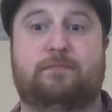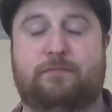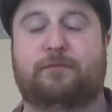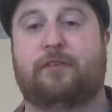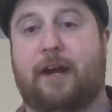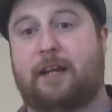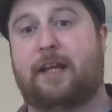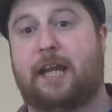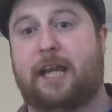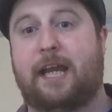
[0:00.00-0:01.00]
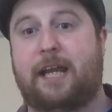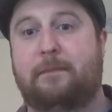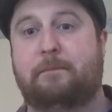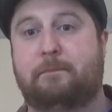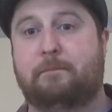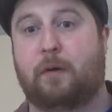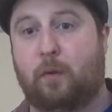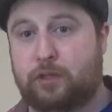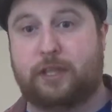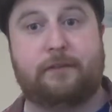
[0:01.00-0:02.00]
frankly, he
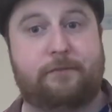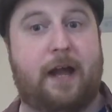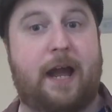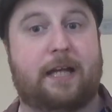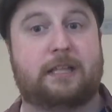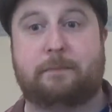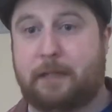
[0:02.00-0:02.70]
pulls in the fans.